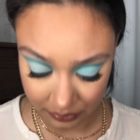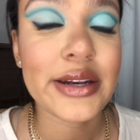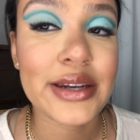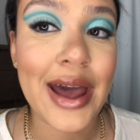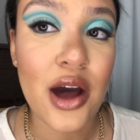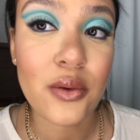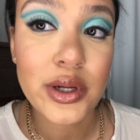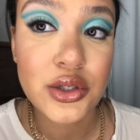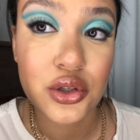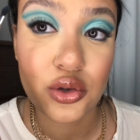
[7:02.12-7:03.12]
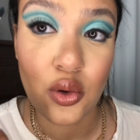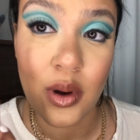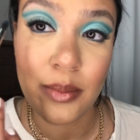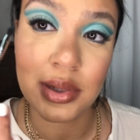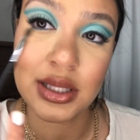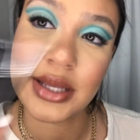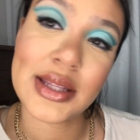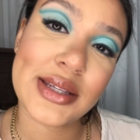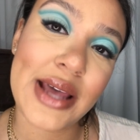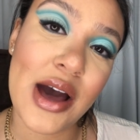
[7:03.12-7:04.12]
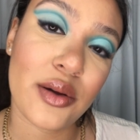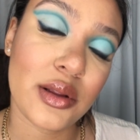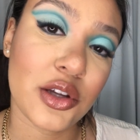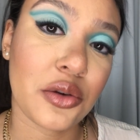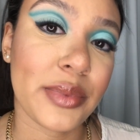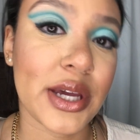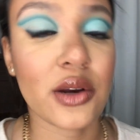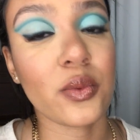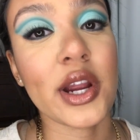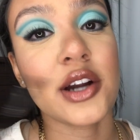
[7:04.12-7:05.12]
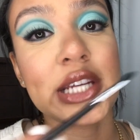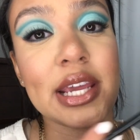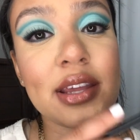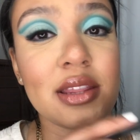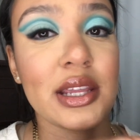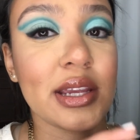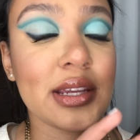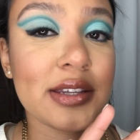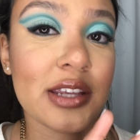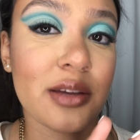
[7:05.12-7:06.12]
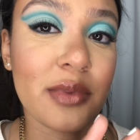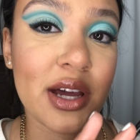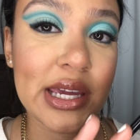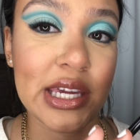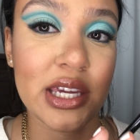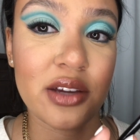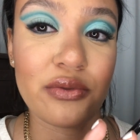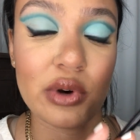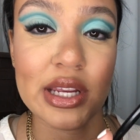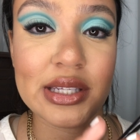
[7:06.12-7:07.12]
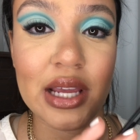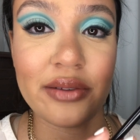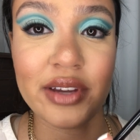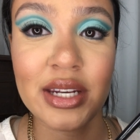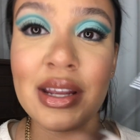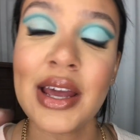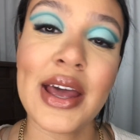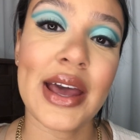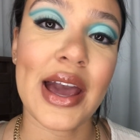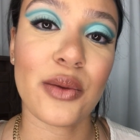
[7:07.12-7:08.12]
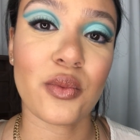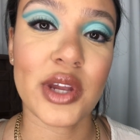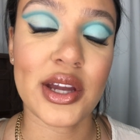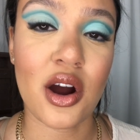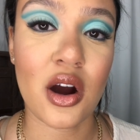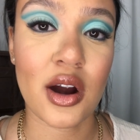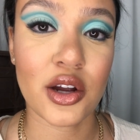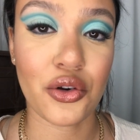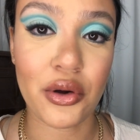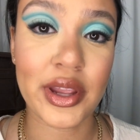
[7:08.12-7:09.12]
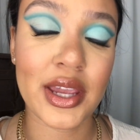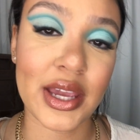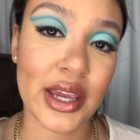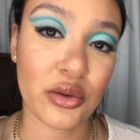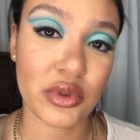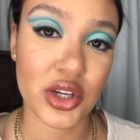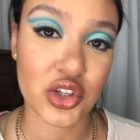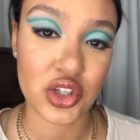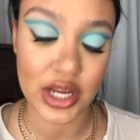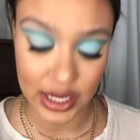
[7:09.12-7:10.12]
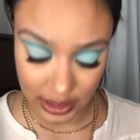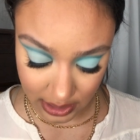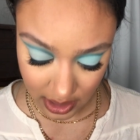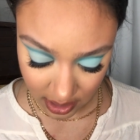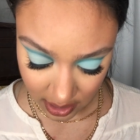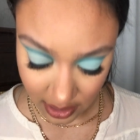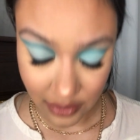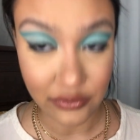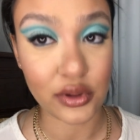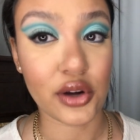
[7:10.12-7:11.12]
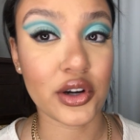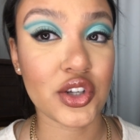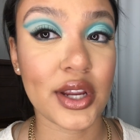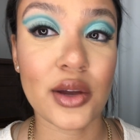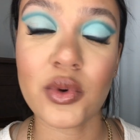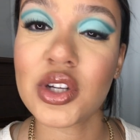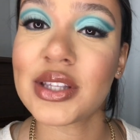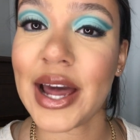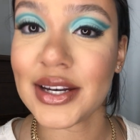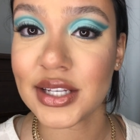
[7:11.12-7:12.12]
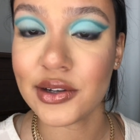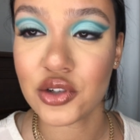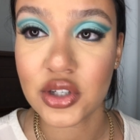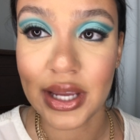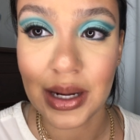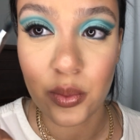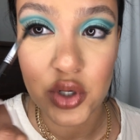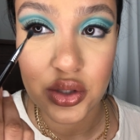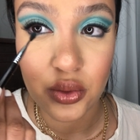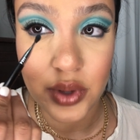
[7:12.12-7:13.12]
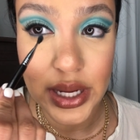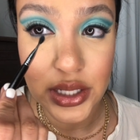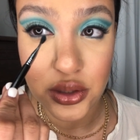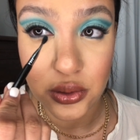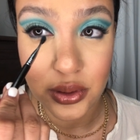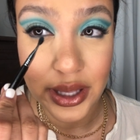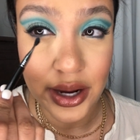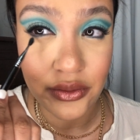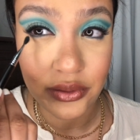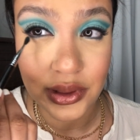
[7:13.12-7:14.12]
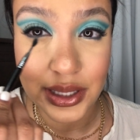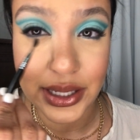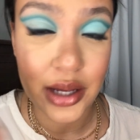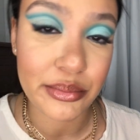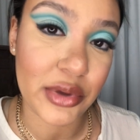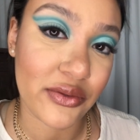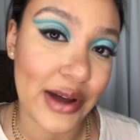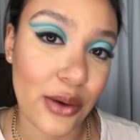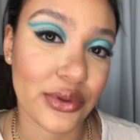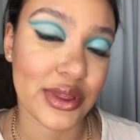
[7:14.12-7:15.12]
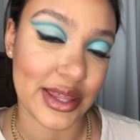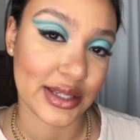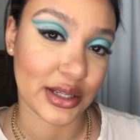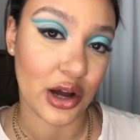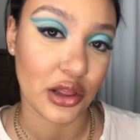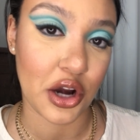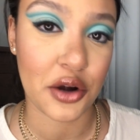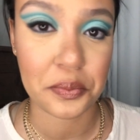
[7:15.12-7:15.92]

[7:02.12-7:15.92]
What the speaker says: Now to blend this out a little bit, we are taking the Sigma E47 and we are going in with the shade Flourishing, which is that teal shade, and we're just going to carefully buff out this color.